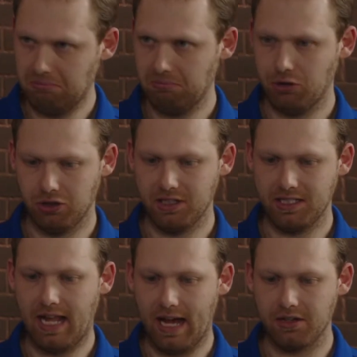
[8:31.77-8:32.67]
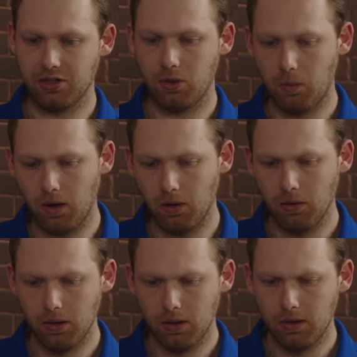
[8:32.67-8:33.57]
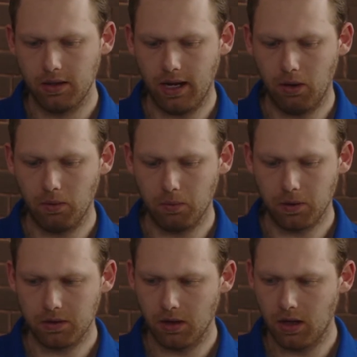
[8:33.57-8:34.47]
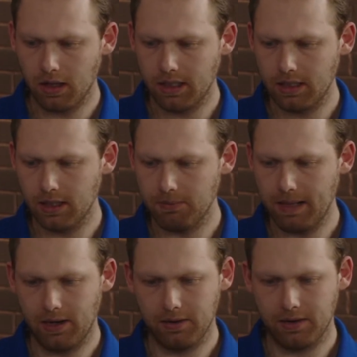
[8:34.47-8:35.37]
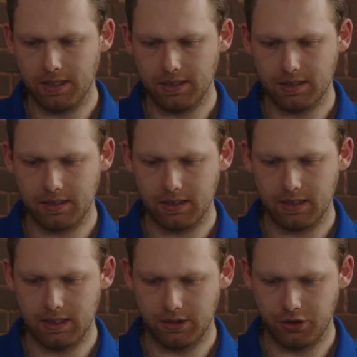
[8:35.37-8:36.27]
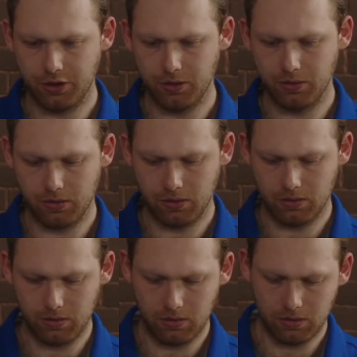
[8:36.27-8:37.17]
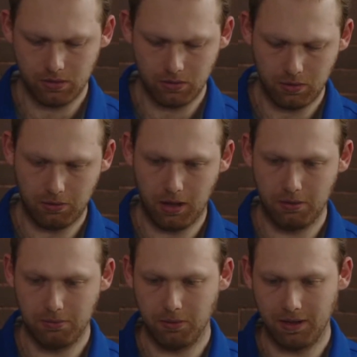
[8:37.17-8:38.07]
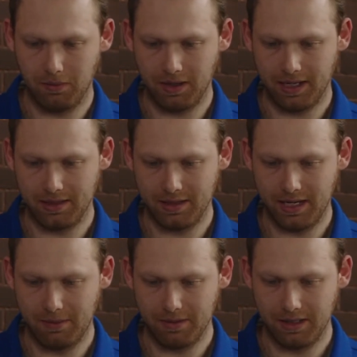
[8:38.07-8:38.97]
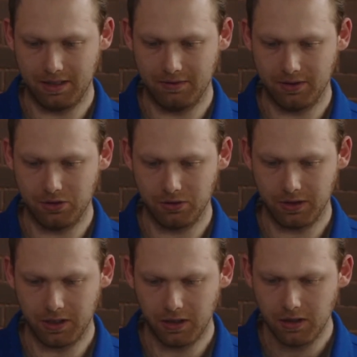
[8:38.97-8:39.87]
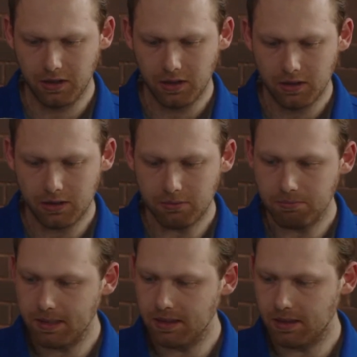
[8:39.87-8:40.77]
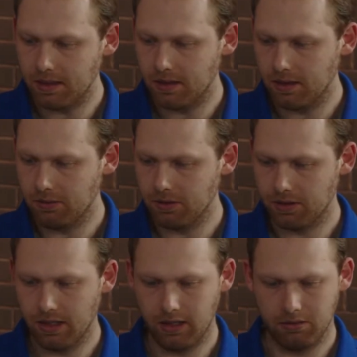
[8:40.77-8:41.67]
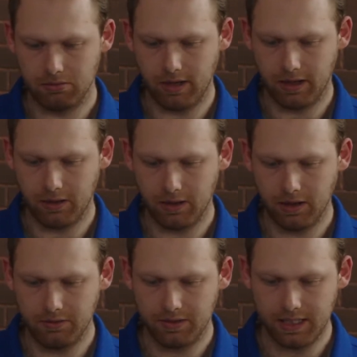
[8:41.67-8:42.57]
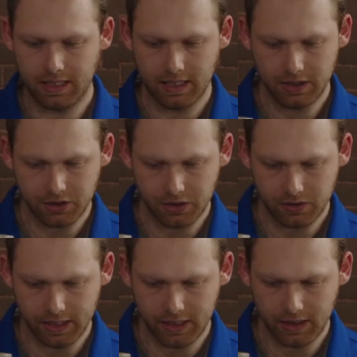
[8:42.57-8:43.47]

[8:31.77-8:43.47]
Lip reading: just the status quo. Now, when we're talking about this issue, one moment, I want to get the name of the individual here. Dominion, it was a record of the history